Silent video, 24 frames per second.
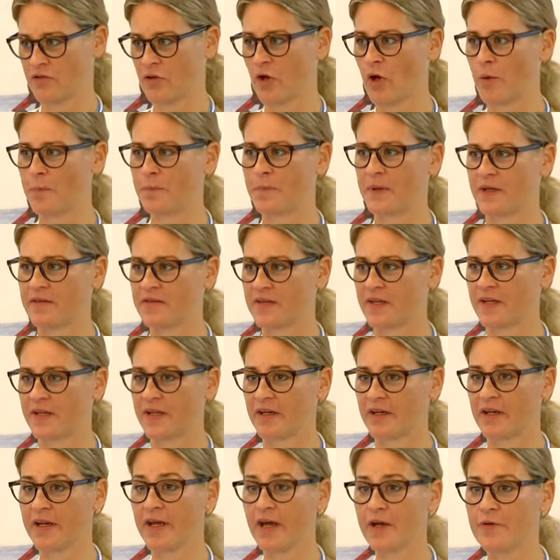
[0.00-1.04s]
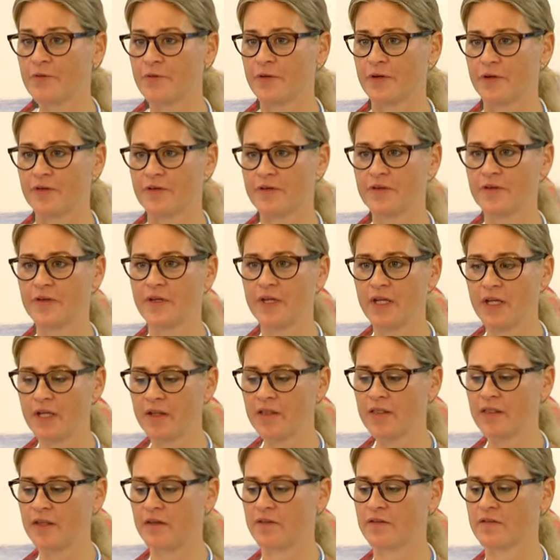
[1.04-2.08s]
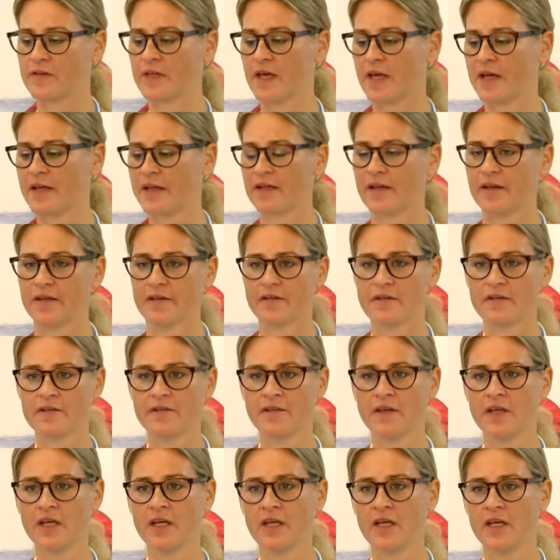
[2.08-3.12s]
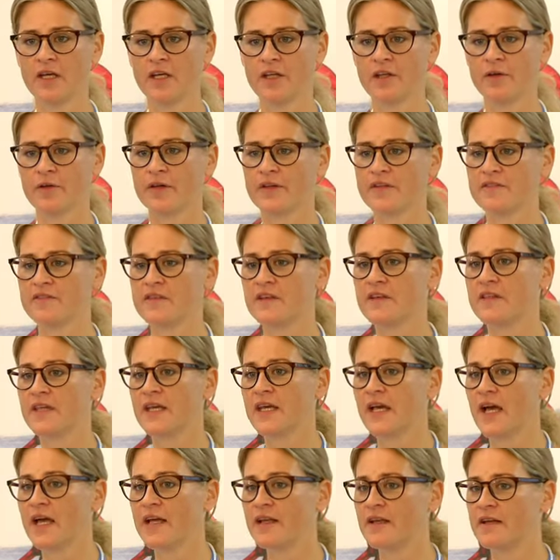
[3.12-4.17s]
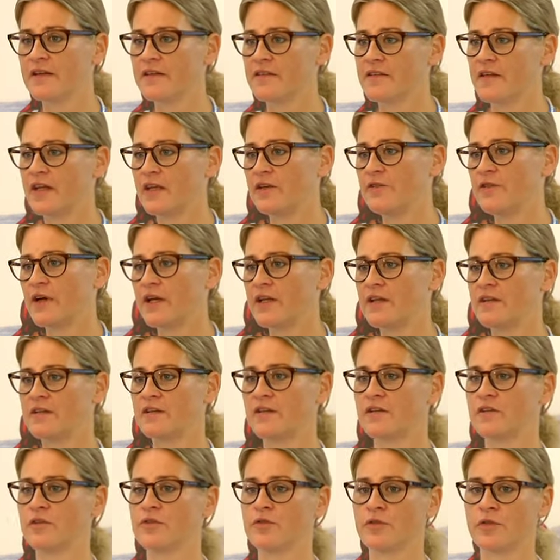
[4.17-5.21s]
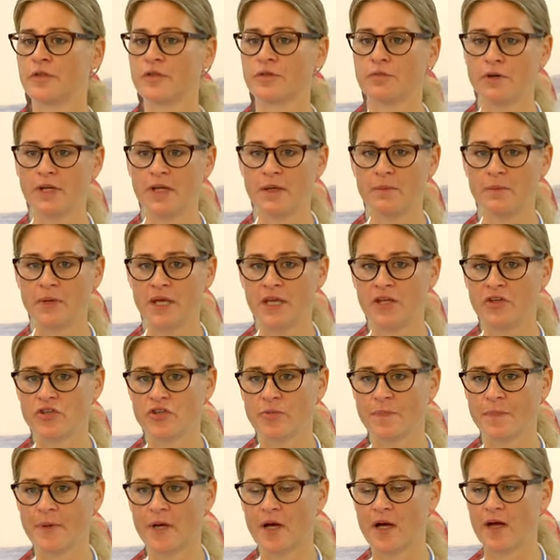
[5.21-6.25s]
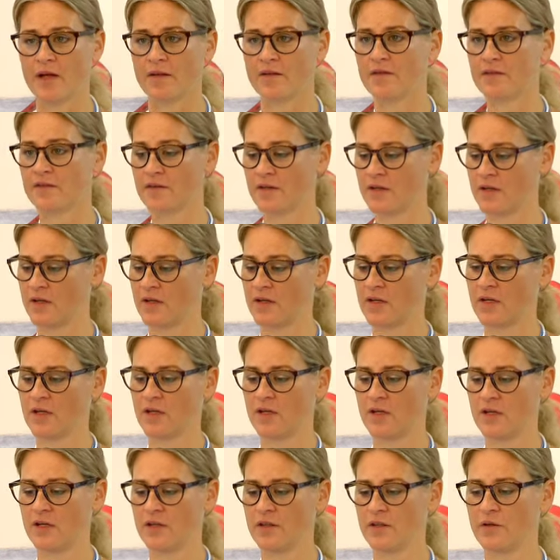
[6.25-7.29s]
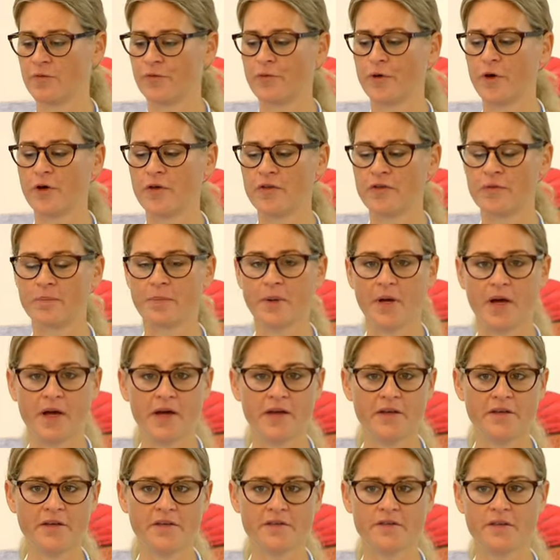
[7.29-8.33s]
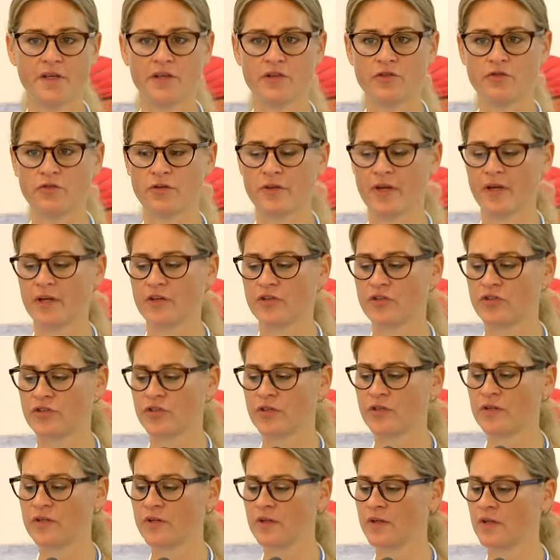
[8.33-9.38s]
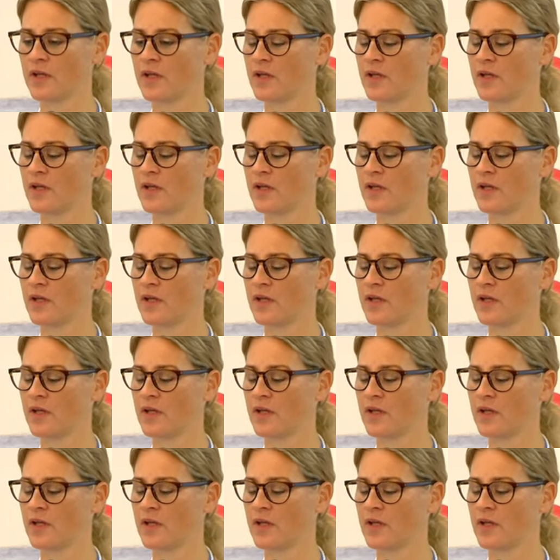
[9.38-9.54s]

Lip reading: topics that are covered in these guidelines. You can see the guidelines are divided into three major parts. The first part is the introduction,